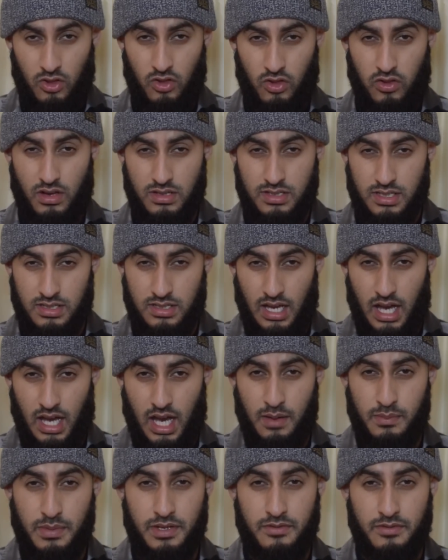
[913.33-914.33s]
Allah says,
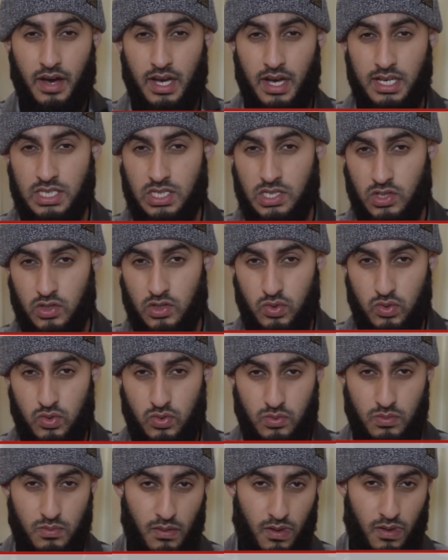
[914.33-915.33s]
I'm advising you.
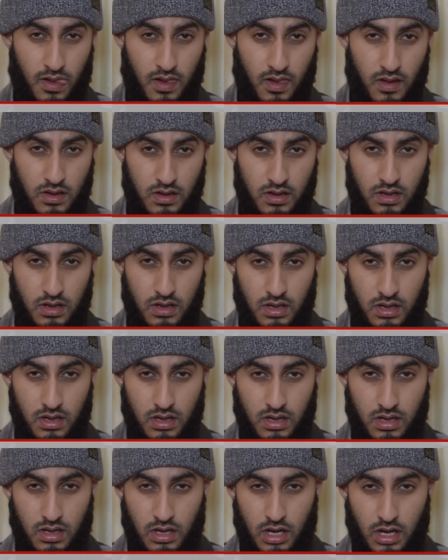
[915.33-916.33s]

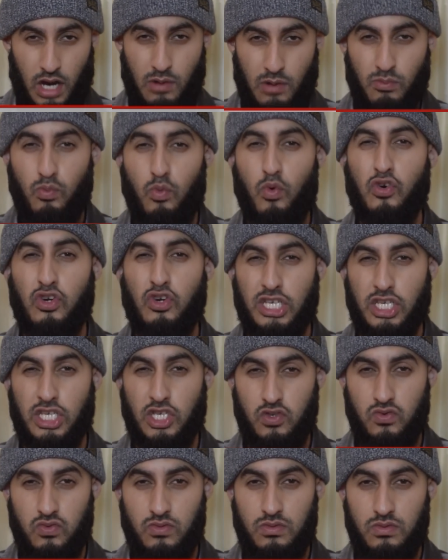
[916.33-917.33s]
I'm warning
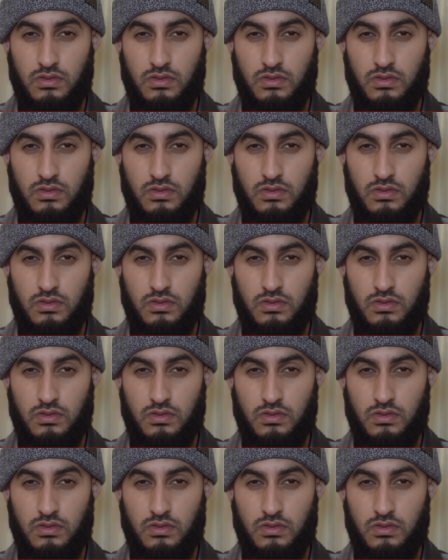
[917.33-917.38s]
you.